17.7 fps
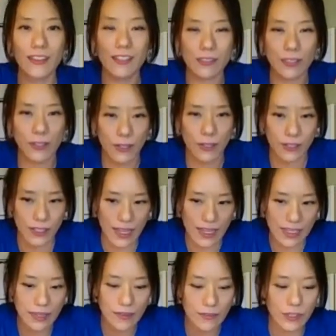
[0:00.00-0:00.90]
So you're
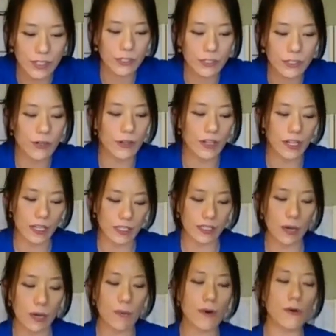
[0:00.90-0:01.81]
as if you're turning
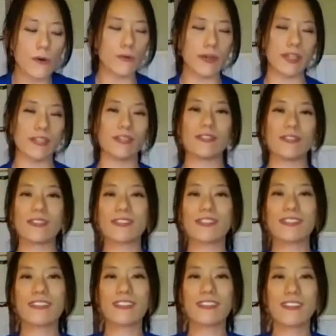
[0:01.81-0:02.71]
double wheels.